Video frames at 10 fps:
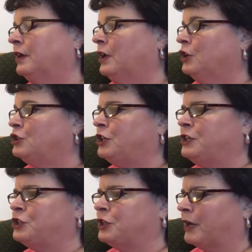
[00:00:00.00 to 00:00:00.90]
She
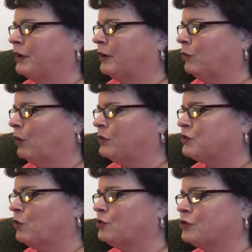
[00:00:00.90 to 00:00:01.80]
shuddered when
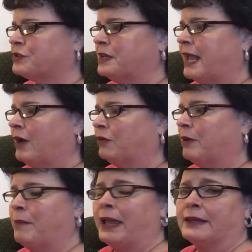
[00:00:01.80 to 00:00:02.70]
soldiers nailed
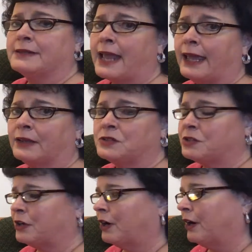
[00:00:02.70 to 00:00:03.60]
a man's hands
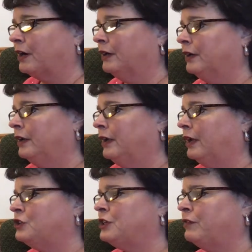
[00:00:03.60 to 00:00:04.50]
to her.
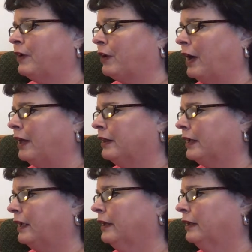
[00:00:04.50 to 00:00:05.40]
She felt
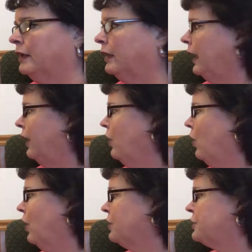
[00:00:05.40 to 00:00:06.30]
ugly and
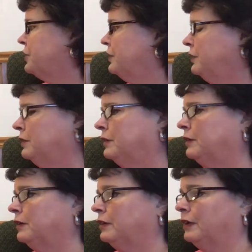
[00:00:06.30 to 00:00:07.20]
harsh
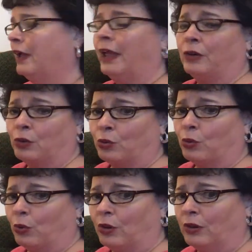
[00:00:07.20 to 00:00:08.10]
and
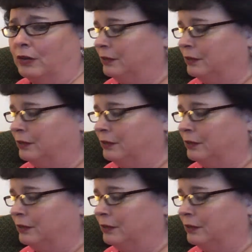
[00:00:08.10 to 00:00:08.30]
cruel.